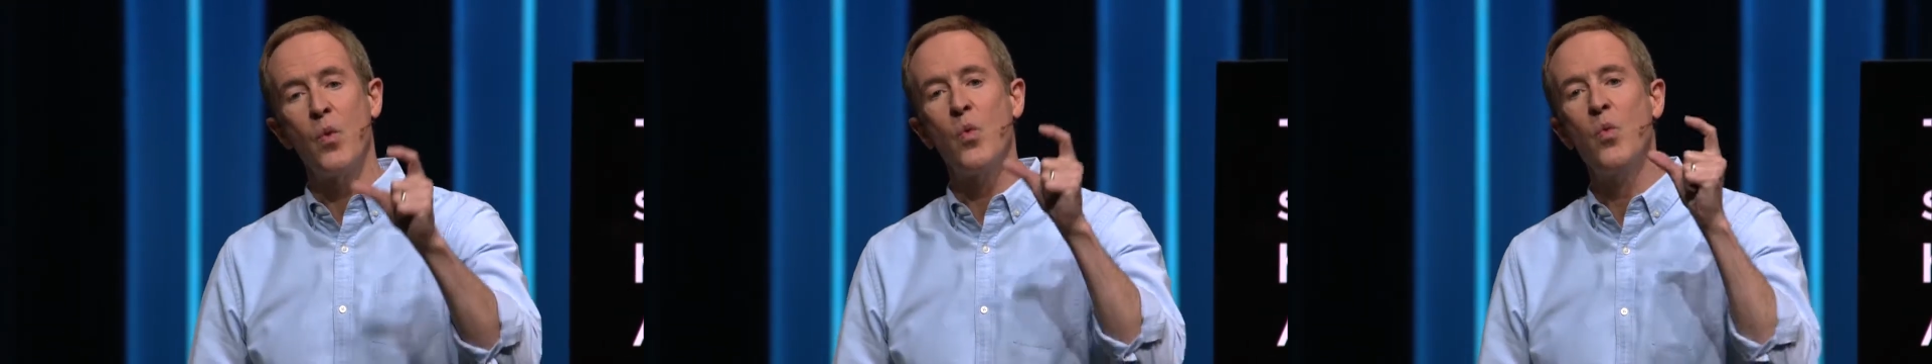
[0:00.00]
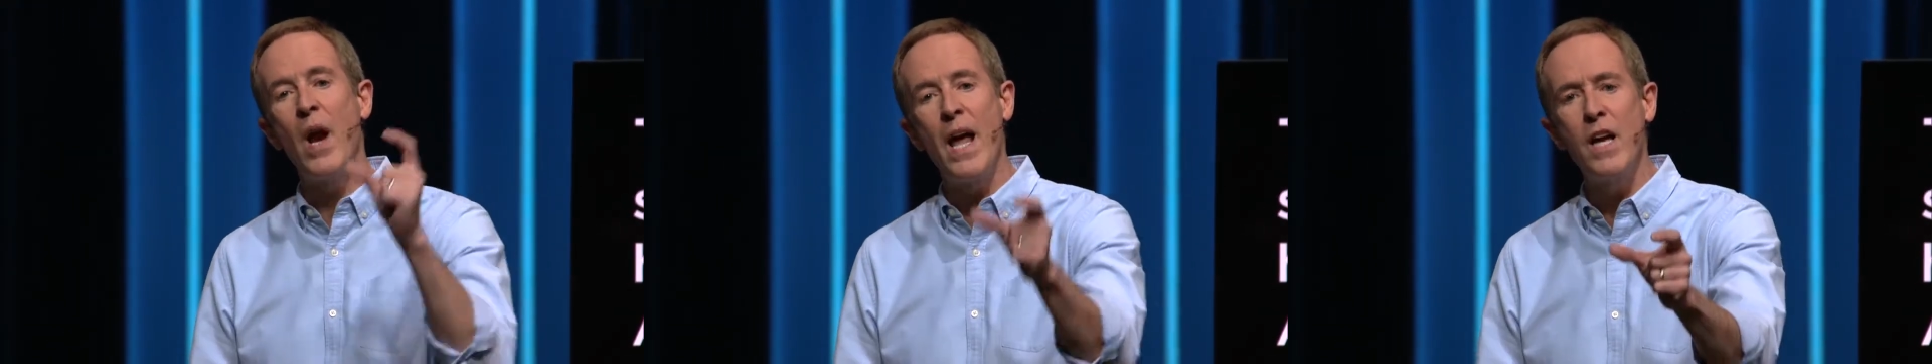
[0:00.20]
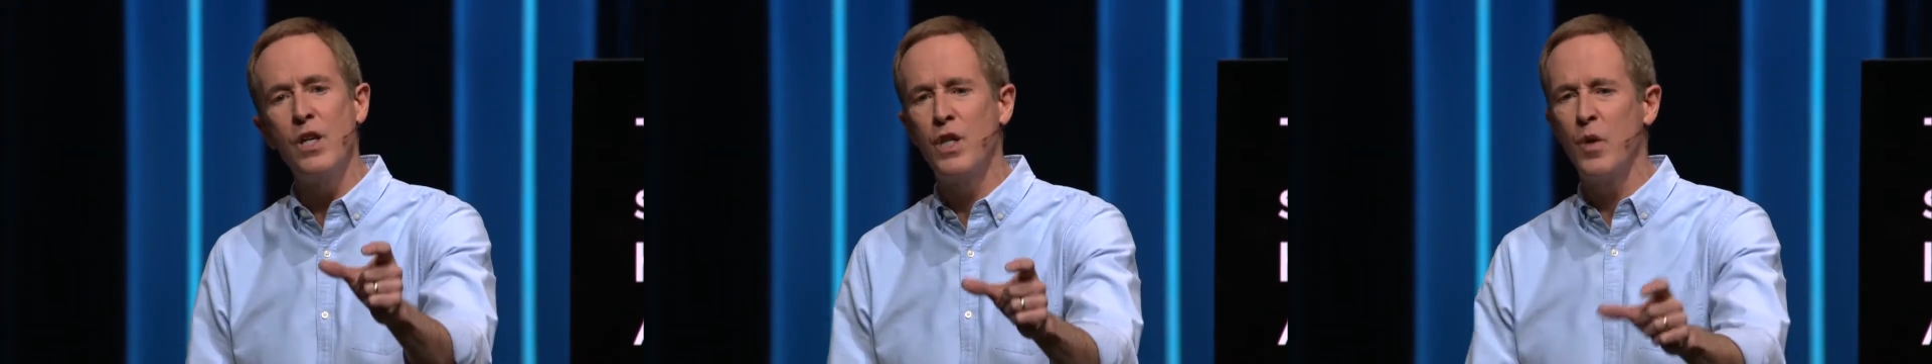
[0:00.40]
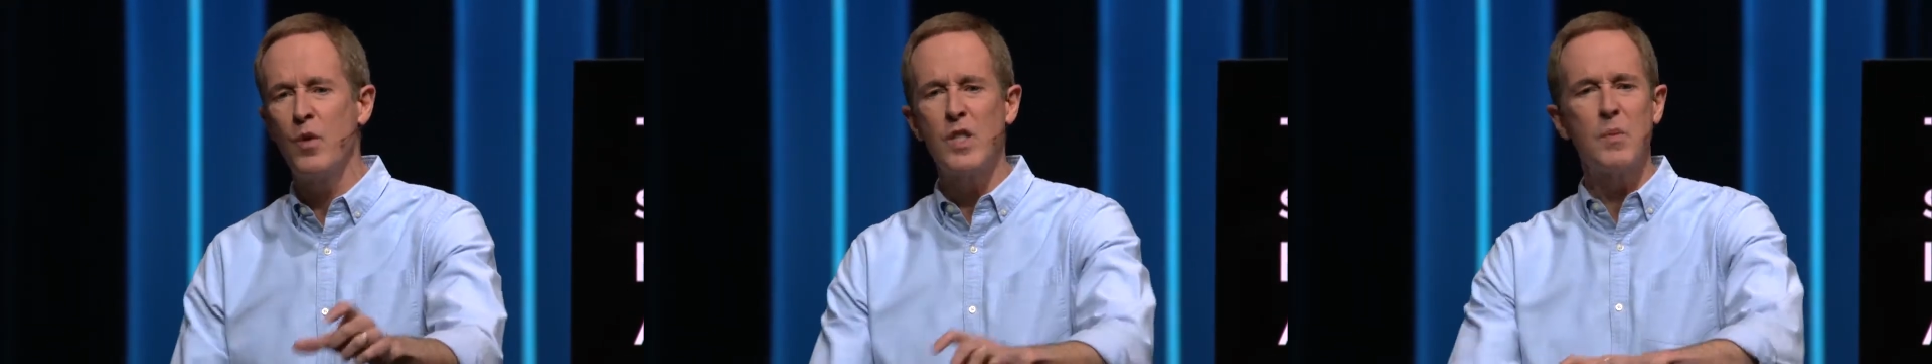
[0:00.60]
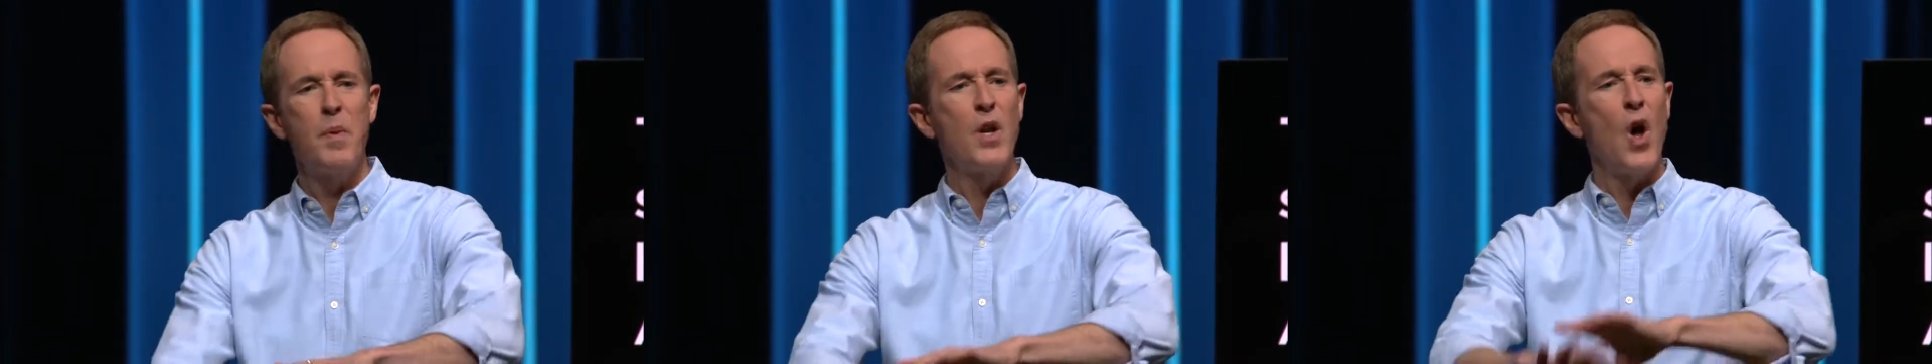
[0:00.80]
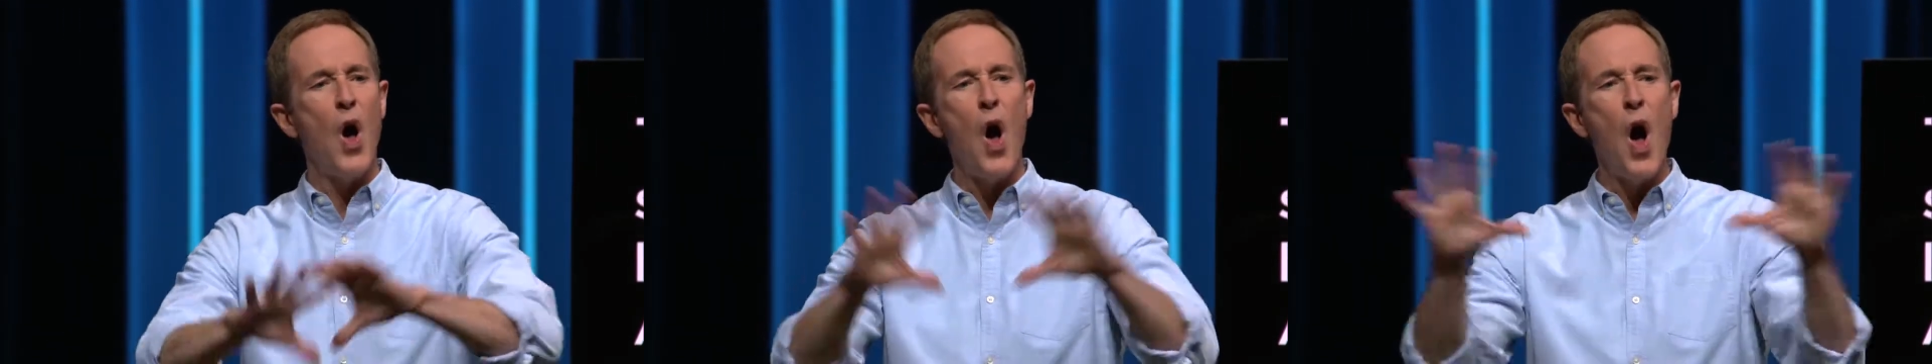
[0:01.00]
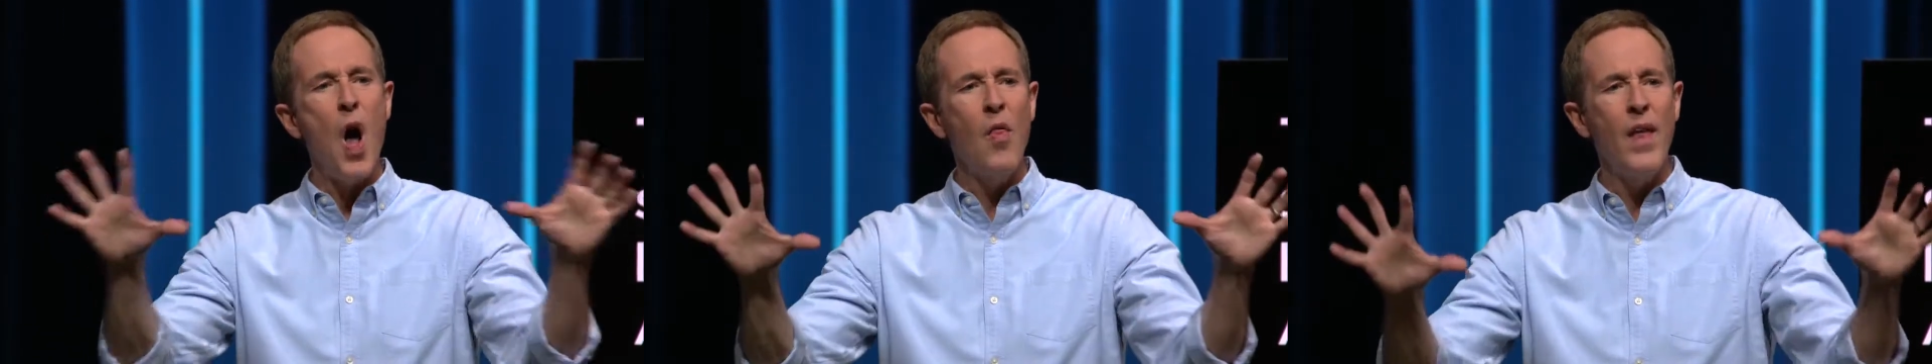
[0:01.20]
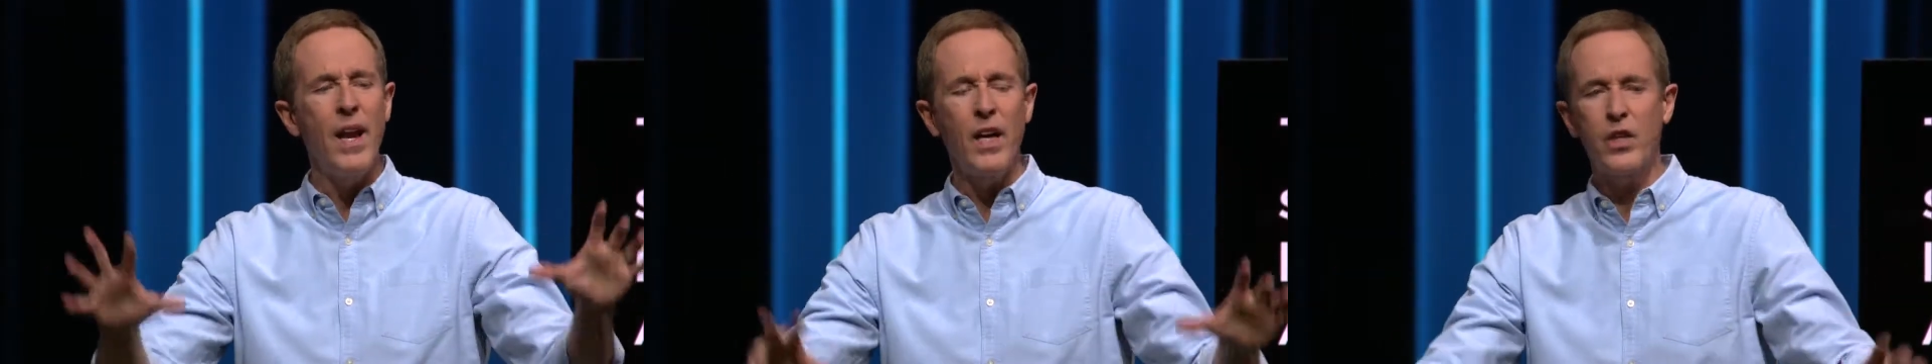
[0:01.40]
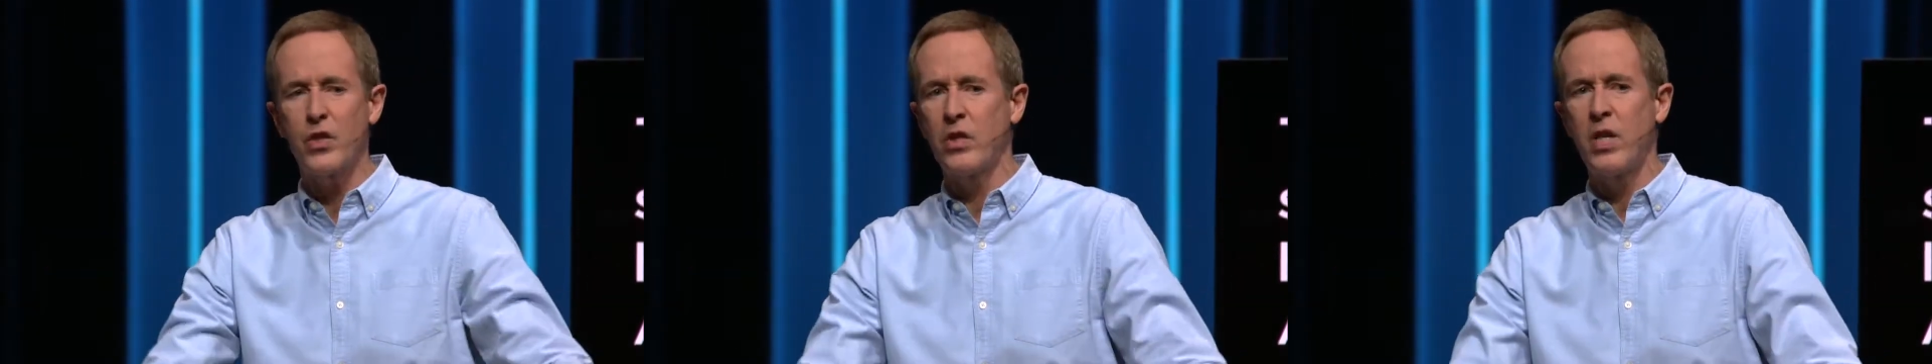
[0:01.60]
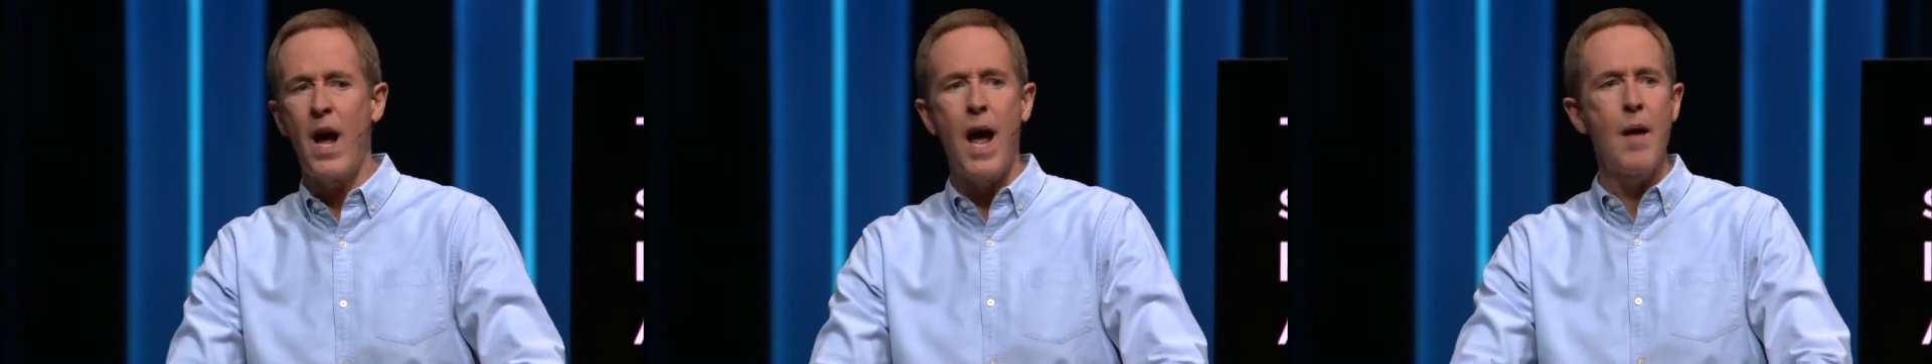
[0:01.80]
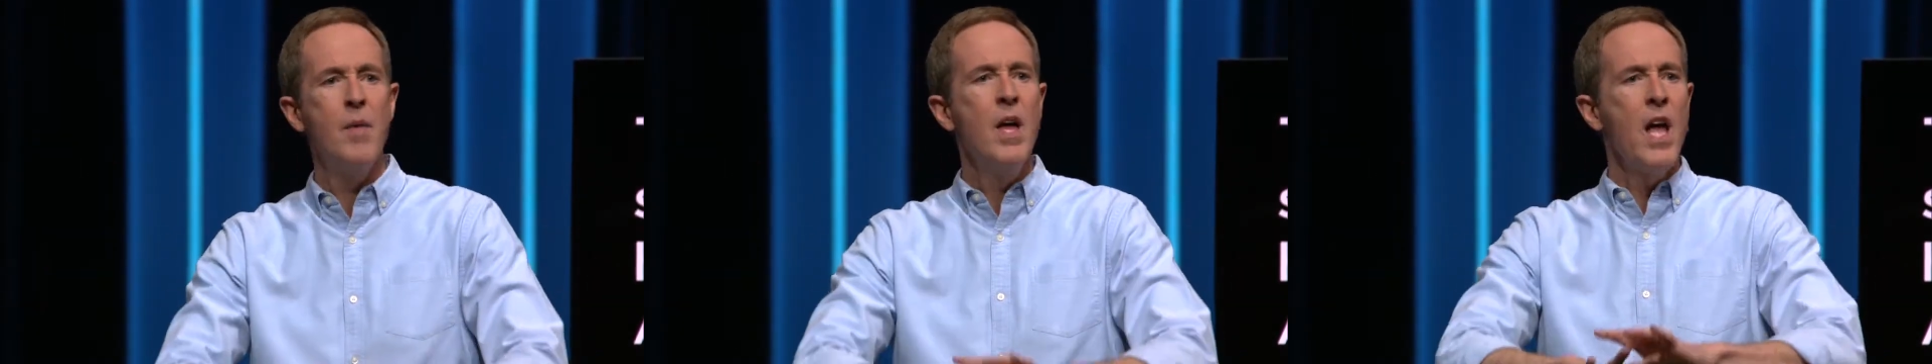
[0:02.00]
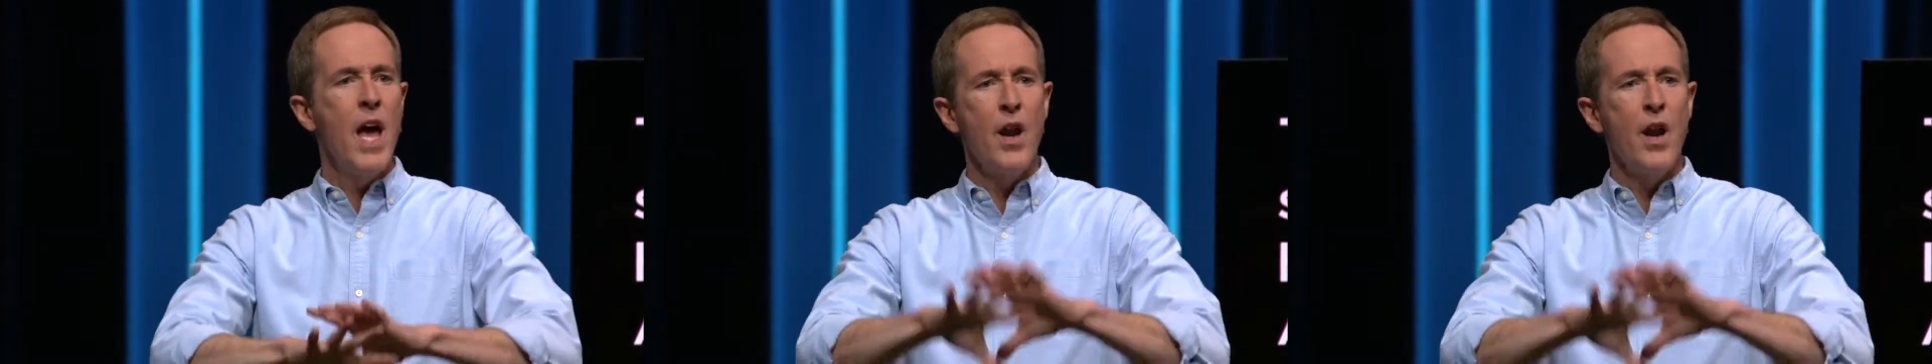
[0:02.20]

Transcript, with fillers: raise you and spend all that extra time